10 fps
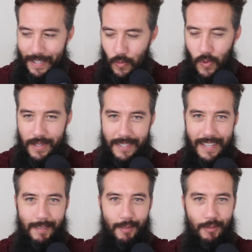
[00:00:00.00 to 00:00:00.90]
one
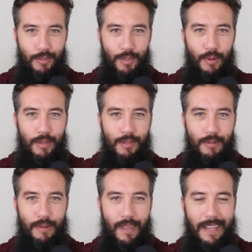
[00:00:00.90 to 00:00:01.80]
sentence short
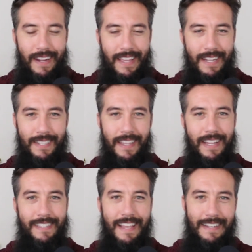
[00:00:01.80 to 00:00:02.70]
story there.
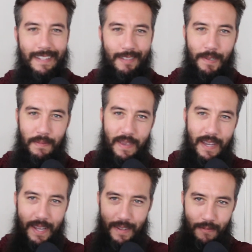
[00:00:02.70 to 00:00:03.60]
That sentence took me
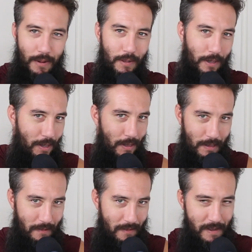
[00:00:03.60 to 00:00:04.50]
on a roller
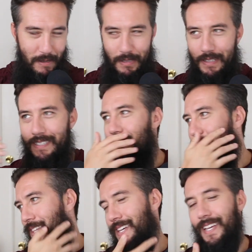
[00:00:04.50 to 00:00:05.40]
coaster of emotions.
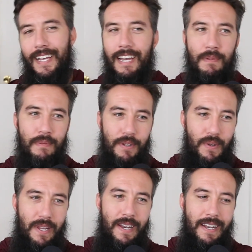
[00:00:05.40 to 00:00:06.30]
I remember
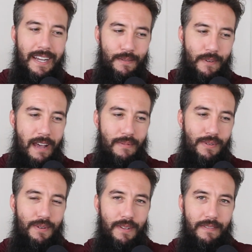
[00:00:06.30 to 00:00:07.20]
going down a nice rabbit
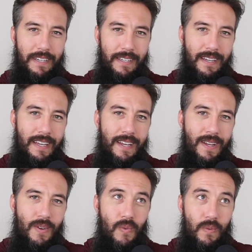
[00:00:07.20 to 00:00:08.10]
hole of like
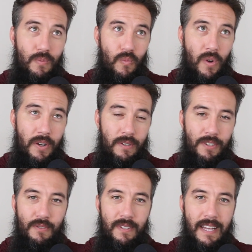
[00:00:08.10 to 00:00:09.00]
1 or
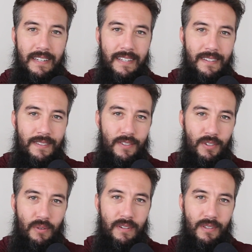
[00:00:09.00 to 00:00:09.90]
2 sentence
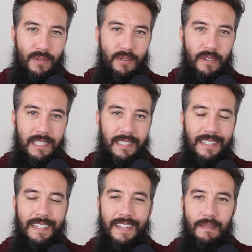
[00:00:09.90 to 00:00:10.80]
short stories.
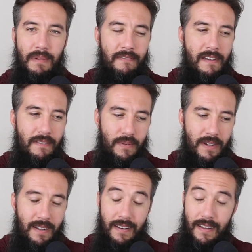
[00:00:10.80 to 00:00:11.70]
My favorite
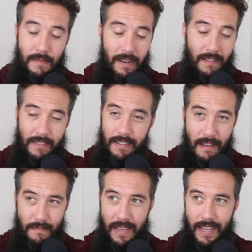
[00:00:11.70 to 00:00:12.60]
one, I mean, off the
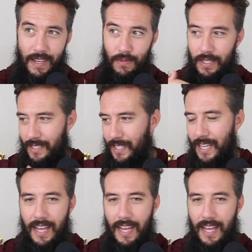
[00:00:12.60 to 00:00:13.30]
top of my head, was